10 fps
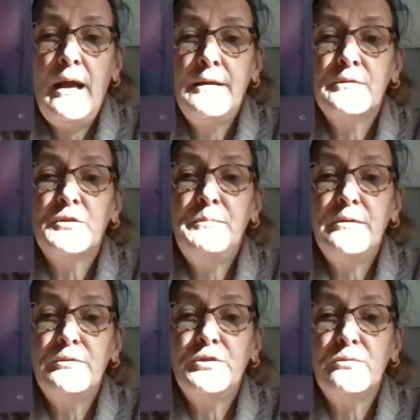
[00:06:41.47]
And
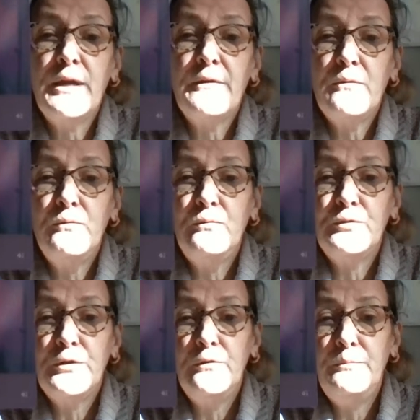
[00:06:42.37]
spiritual can
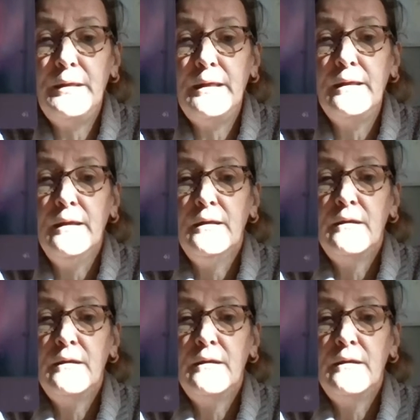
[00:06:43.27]
also be